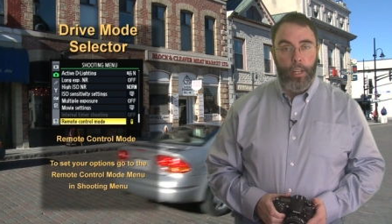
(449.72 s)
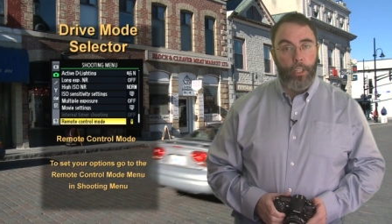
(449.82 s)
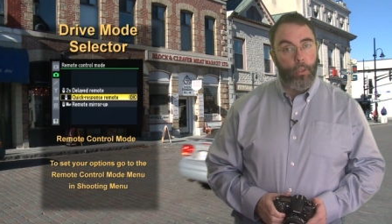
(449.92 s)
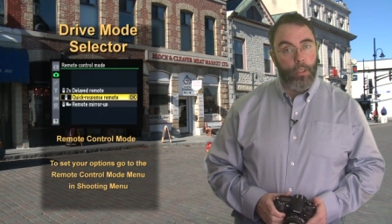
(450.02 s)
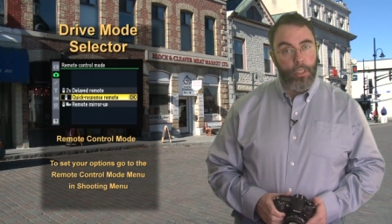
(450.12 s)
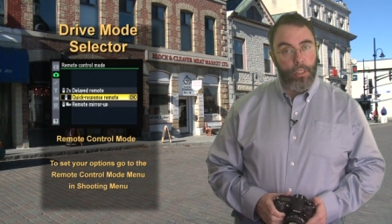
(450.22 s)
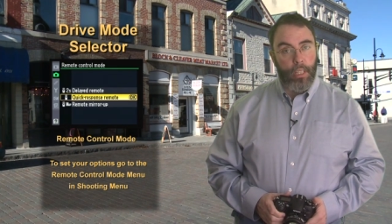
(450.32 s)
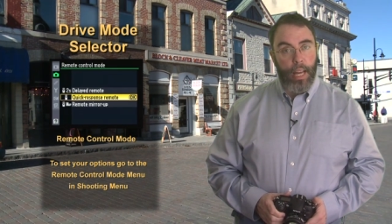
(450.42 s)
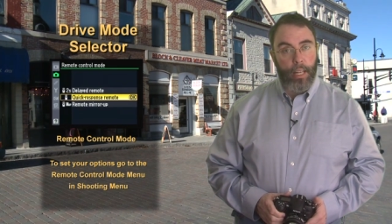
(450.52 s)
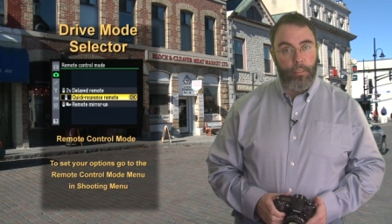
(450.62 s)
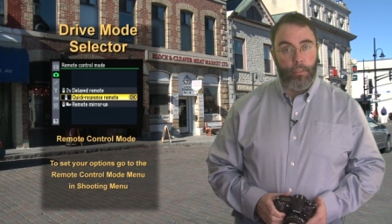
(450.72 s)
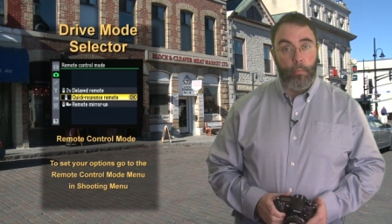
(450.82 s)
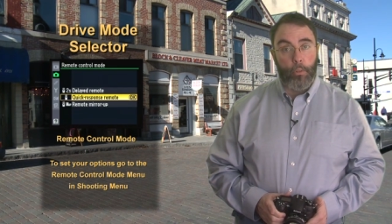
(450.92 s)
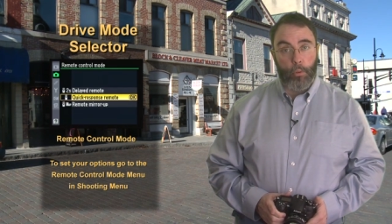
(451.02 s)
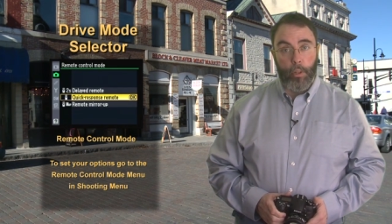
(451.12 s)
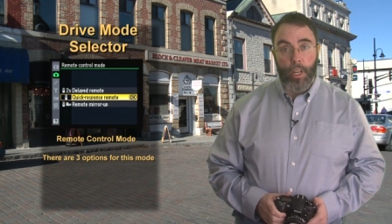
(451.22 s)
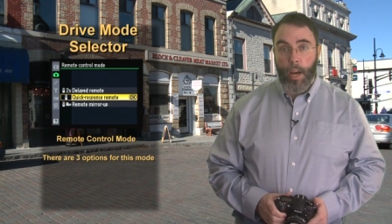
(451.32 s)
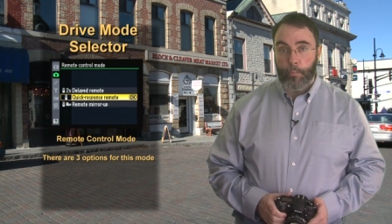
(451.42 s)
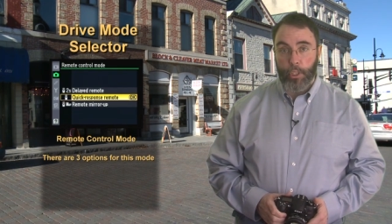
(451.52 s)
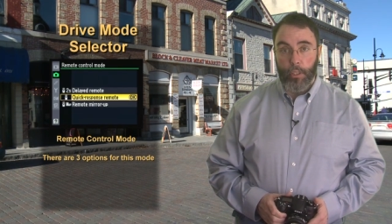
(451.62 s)
You can select from three
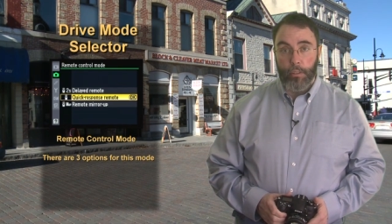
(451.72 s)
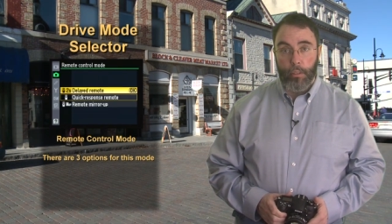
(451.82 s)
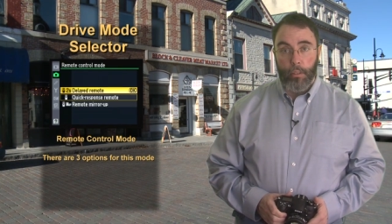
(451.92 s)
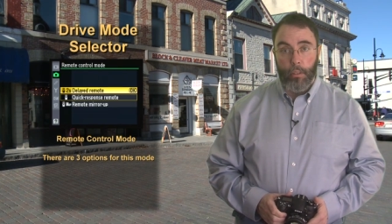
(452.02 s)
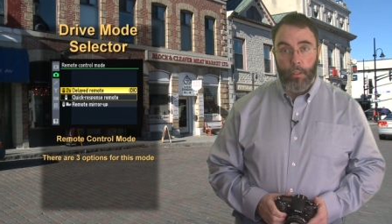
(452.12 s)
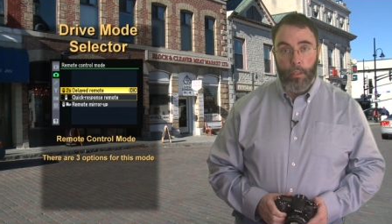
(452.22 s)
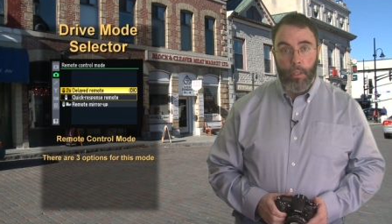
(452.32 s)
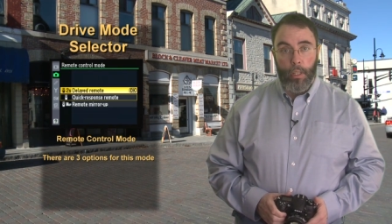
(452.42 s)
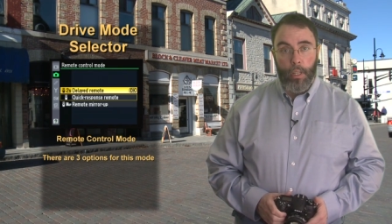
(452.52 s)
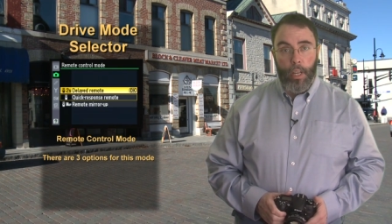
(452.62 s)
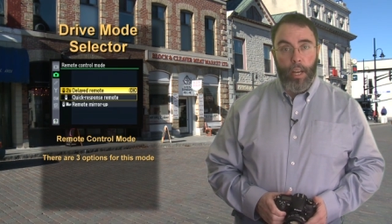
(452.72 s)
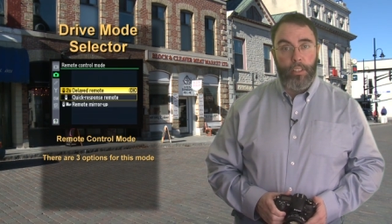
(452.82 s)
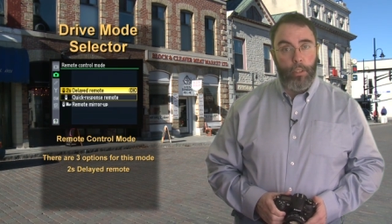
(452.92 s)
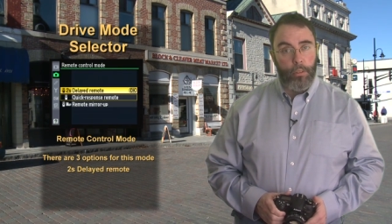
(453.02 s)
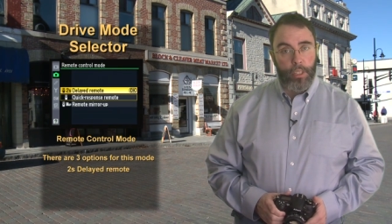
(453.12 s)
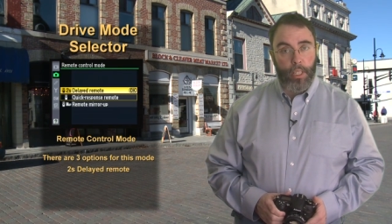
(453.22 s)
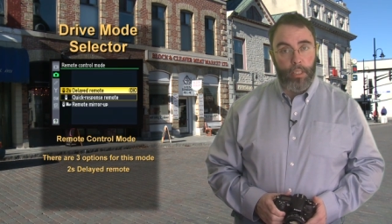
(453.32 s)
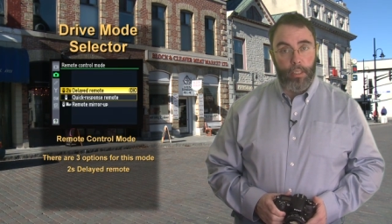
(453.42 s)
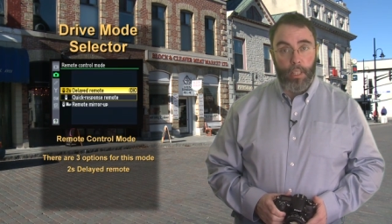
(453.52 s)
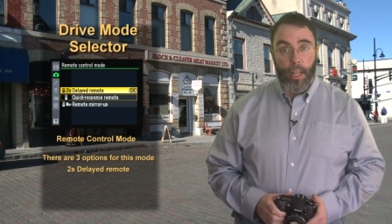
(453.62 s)
options. A
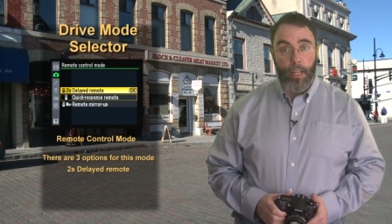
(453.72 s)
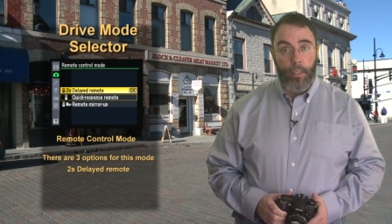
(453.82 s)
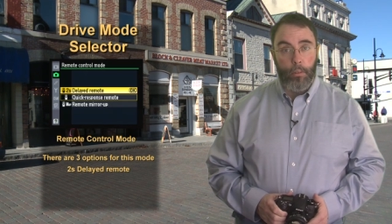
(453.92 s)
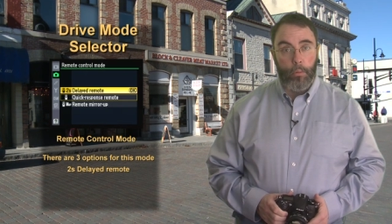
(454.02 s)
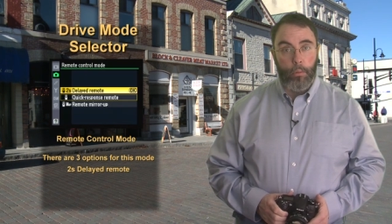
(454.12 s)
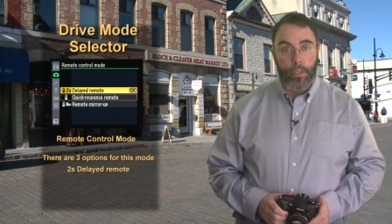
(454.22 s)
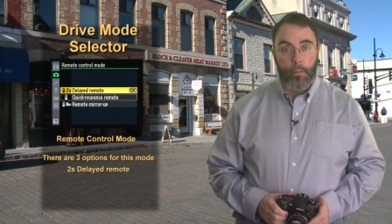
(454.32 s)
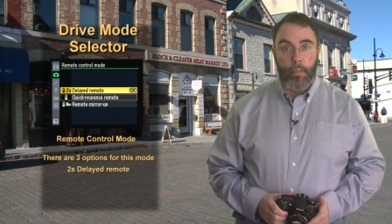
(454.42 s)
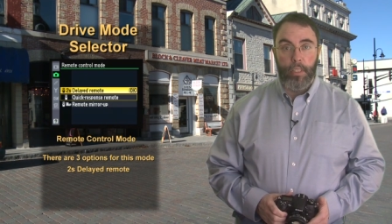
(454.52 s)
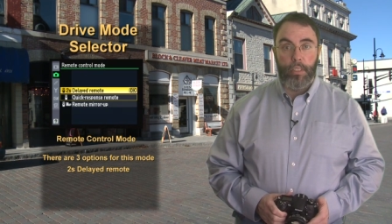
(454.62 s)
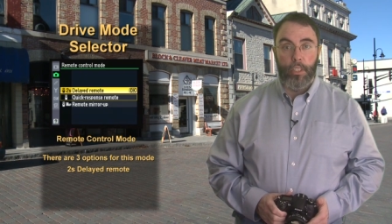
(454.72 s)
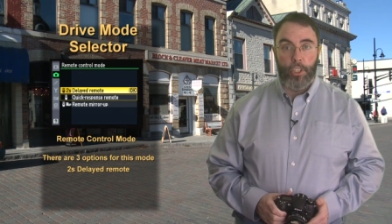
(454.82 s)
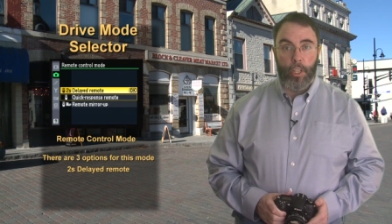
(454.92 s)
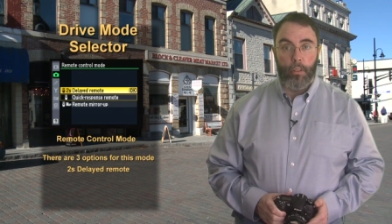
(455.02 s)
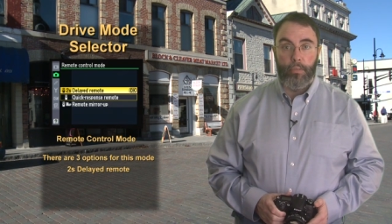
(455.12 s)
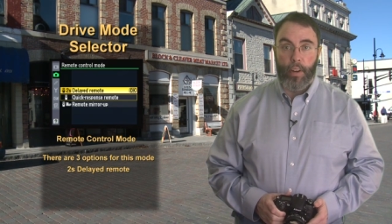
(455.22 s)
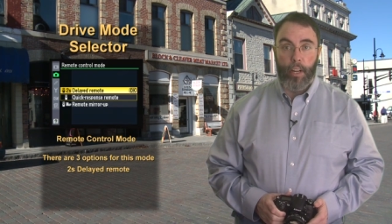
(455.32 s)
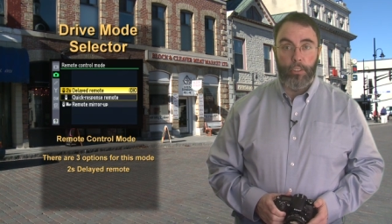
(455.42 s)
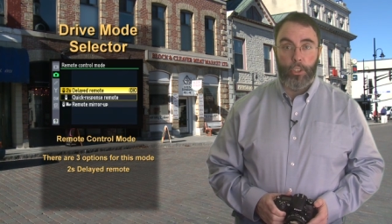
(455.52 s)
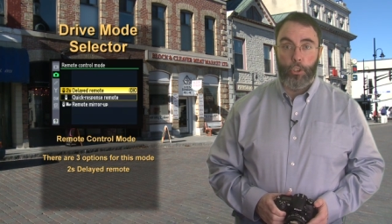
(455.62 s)
two-second delay, which means the shutter
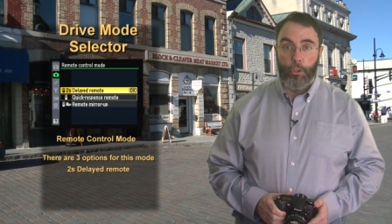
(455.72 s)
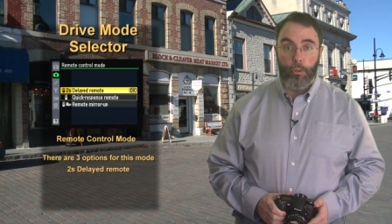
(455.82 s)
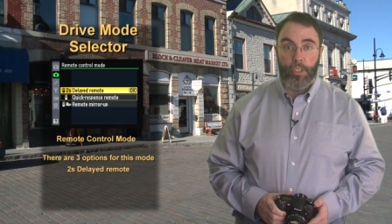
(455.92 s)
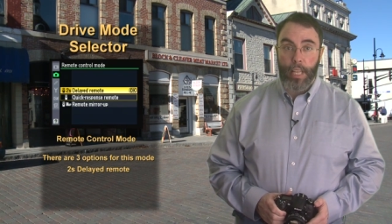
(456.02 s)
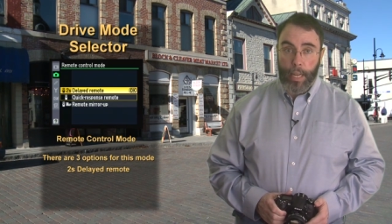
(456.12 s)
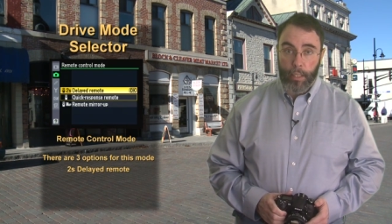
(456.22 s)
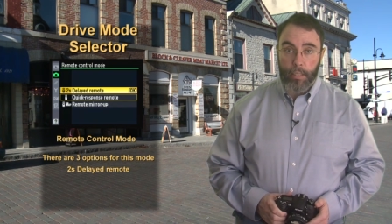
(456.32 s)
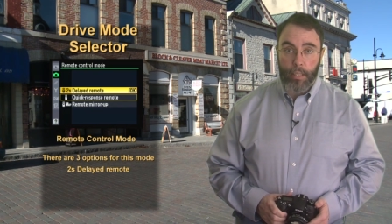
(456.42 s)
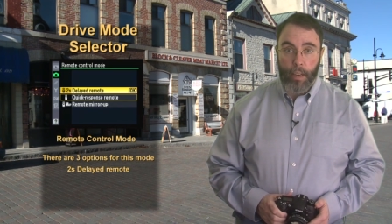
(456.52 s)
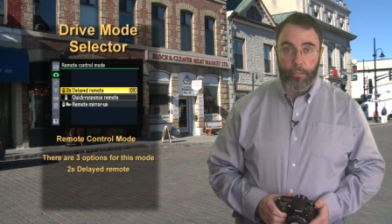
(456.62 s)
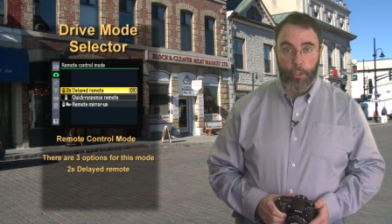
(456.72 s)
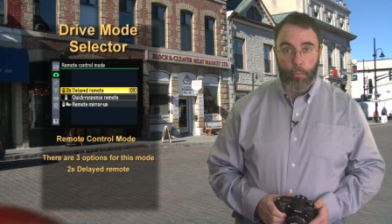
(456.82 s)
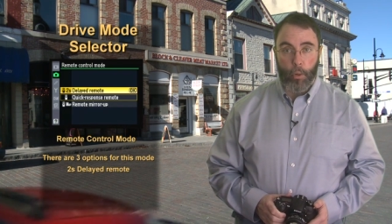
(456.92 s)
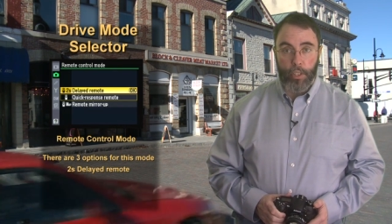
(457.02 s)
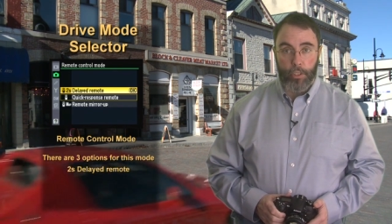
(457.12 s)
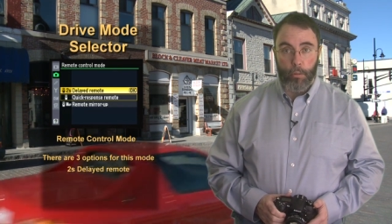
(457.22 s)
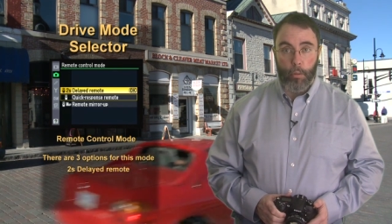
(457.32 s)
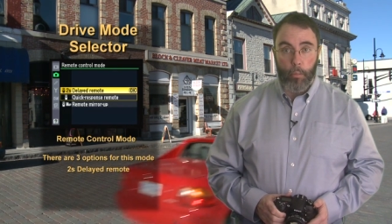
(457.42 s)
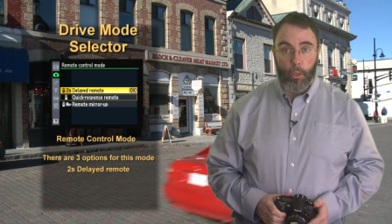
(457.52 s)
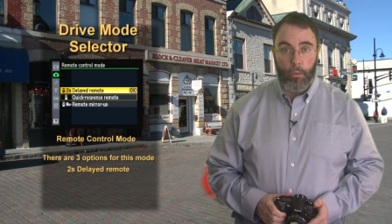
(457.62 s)
fires two seconds after you press the
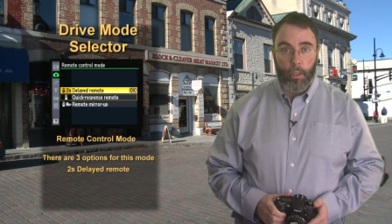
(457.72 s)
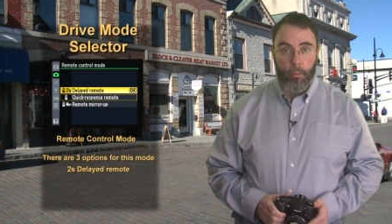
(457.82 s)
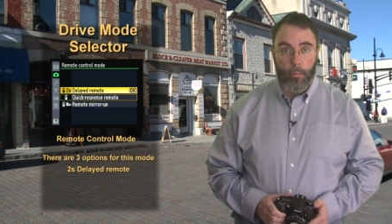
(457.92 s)
remote.